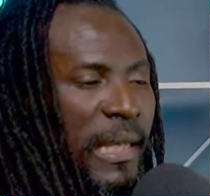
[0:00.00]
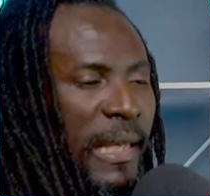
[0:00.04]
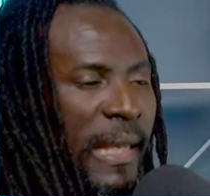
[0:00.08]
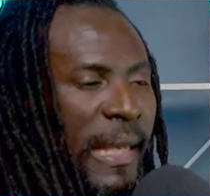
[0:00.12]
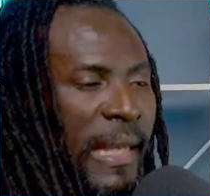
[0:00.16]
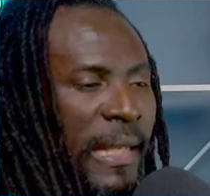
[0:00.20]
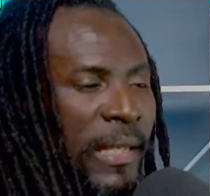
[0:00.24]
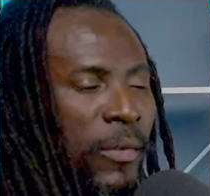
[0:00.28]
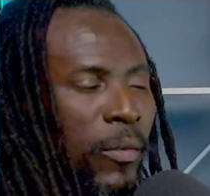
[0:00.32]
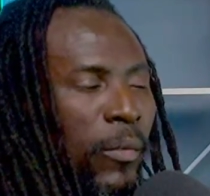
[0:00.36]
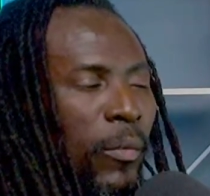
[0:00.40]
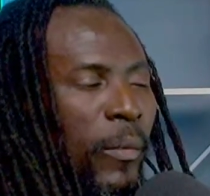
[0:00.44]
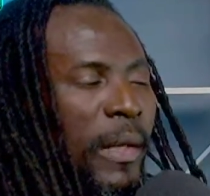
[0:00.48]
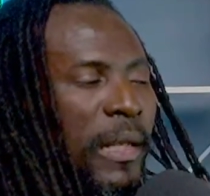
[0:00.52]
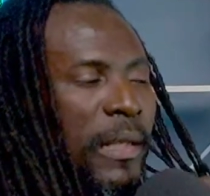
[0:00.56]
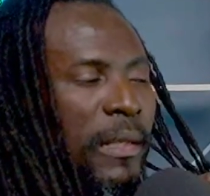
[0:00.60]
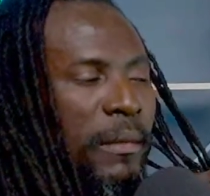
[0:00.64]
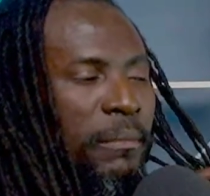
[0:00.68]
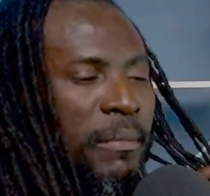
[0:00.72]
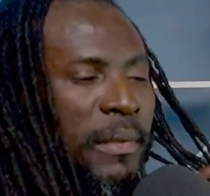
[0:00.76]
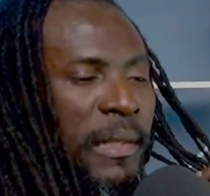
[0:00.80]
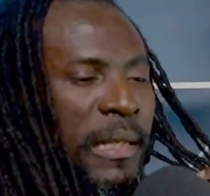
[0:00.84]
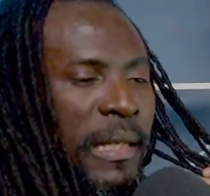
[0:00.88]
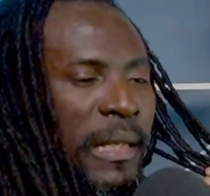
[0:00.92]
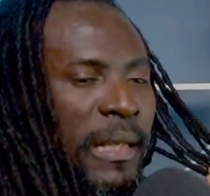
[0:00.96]
it will
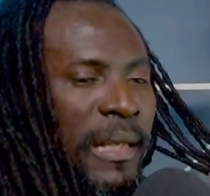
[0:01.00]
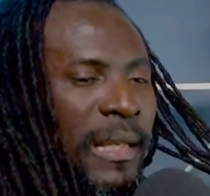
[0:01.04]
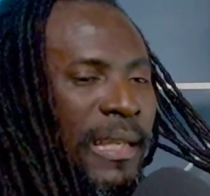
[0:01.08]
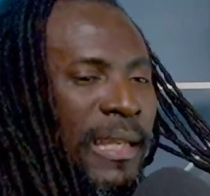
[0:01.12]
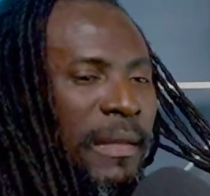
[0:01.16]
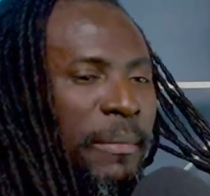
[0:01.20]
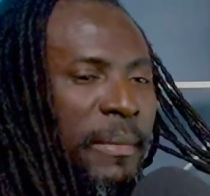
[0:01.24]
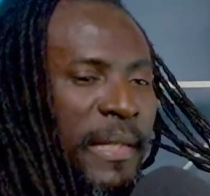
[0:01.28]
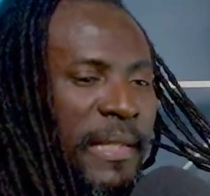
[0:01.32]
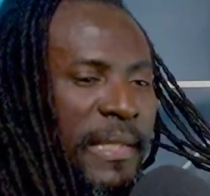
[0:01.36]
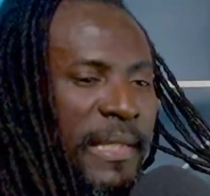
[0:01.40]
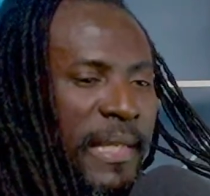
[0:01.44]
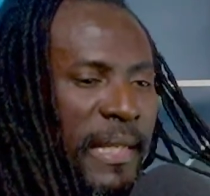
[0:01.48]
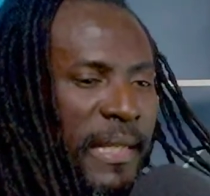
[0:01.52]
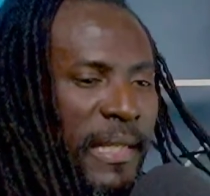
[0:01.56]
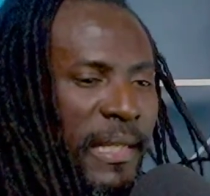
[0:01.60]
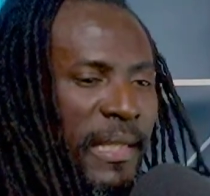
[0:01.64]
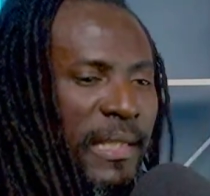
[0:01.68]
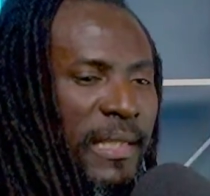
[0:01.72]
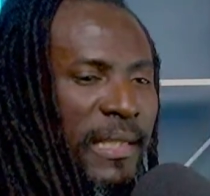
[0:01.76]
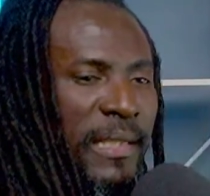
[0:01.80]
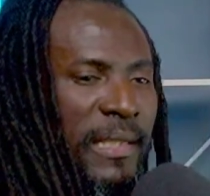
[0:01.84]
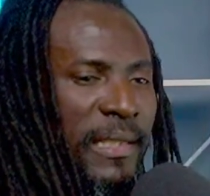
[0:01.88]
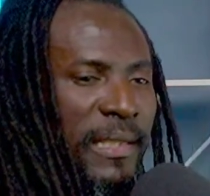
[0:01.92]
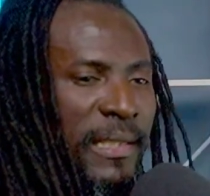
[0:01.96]
be limited
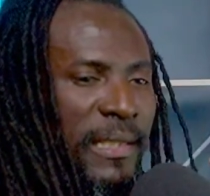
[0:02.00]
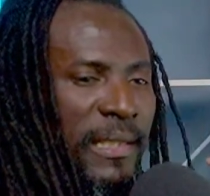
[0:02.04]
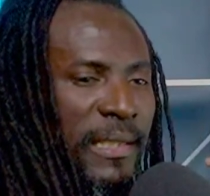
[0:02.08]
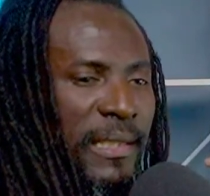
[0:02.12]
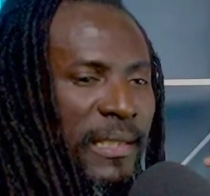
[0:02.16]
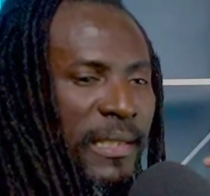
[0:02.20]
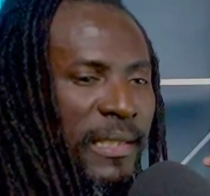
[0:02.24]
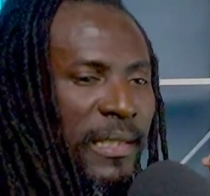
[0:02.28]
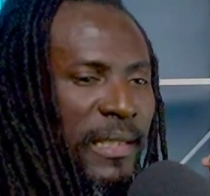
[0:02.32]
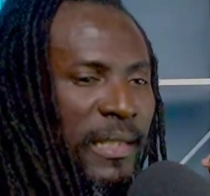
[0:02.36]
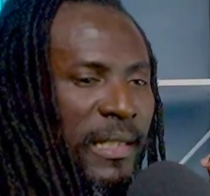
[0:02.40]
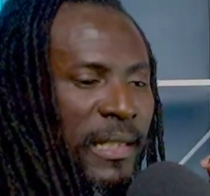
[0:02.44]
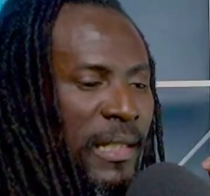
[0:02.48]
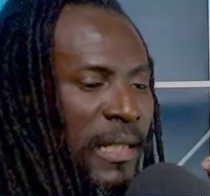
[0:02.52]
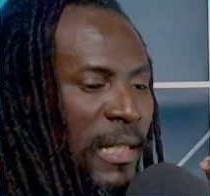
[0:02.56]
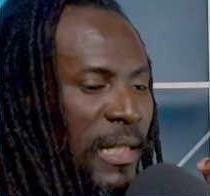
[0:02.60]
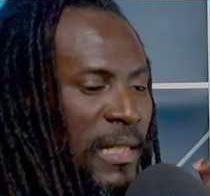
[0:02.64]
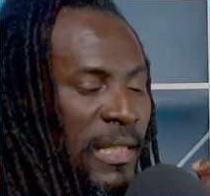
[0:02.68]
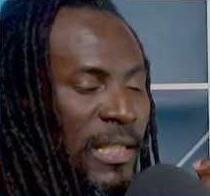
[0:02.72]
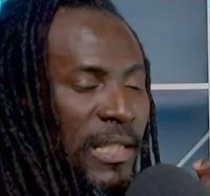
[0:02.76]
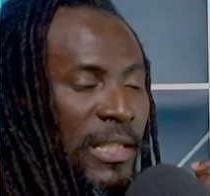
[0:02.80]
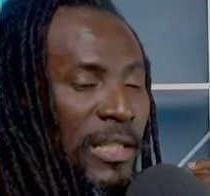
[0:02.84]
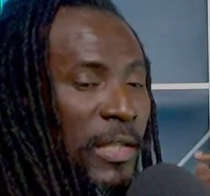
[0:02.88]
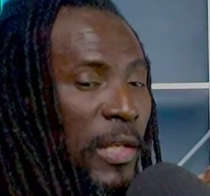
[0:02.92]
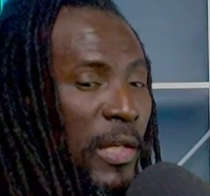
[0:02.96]
because
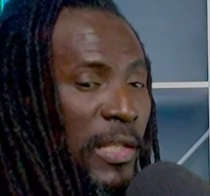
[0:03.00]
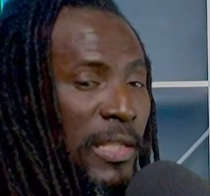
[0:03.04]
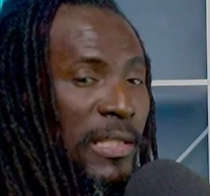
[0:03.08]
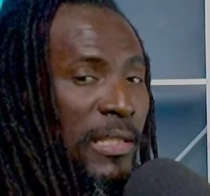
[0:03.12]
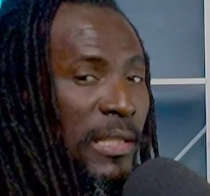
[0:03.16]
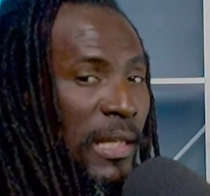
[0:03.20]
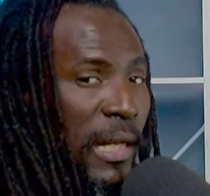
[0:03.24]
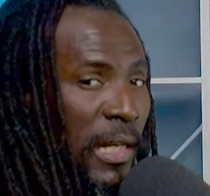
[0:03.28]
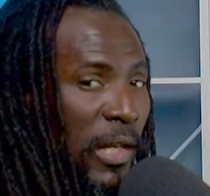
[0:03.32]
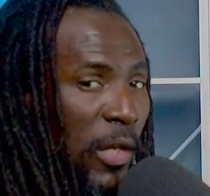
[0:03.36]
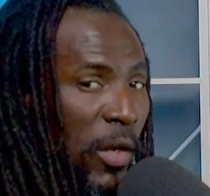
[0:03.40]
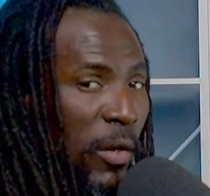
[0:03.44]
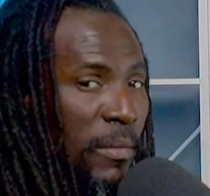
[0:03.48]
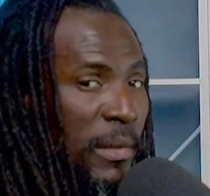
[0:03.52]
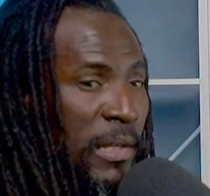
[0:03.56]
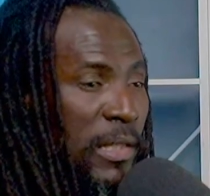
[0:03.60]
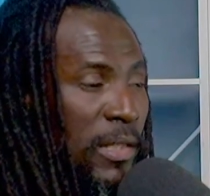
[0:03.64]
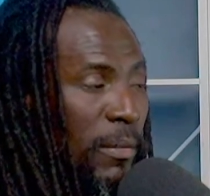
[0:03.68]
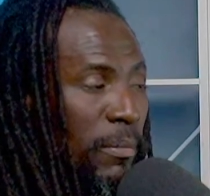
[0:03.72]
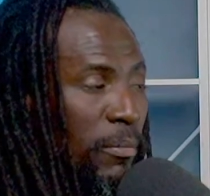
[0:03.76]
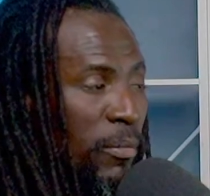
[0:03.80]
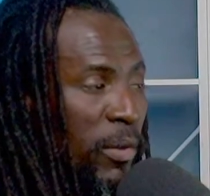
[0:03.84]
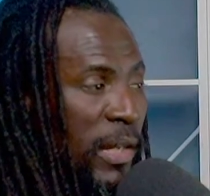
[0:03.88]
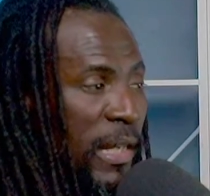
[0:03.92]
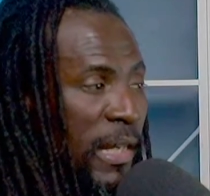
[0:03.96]
it doesn't allow me to
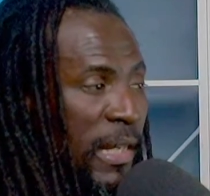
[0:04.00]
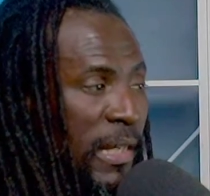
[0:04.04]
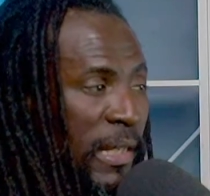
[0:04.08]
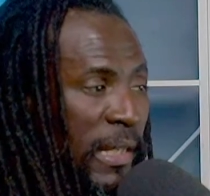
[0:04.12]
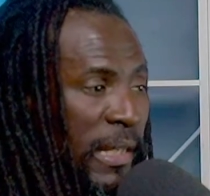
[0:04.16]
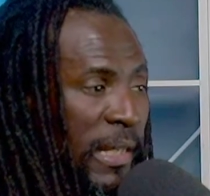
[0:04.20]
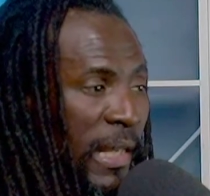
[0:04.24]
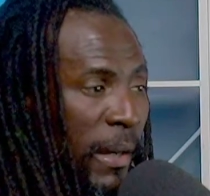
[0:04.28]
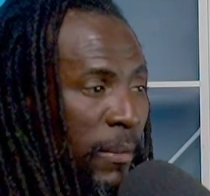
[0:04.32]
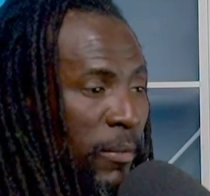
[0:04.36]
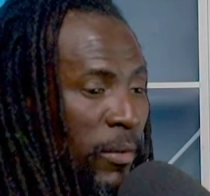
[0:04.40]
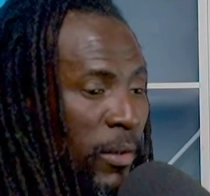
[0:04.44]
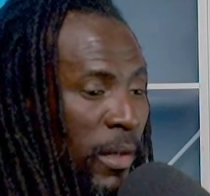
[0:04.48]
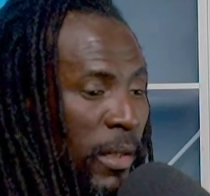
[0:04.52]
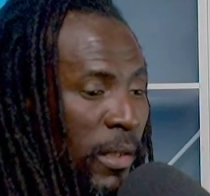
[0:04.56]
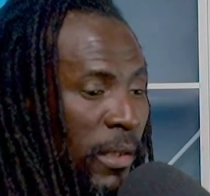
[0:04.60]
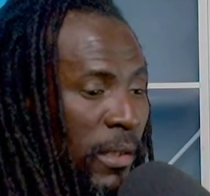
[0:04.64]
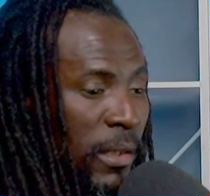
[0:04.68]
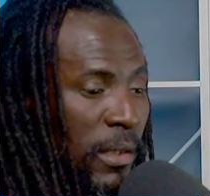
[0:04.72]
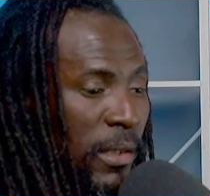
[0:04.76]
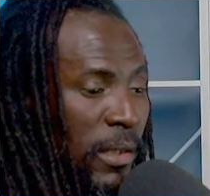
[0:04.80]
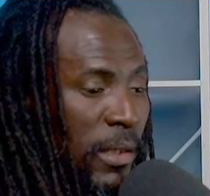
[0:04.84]
bring in the camera,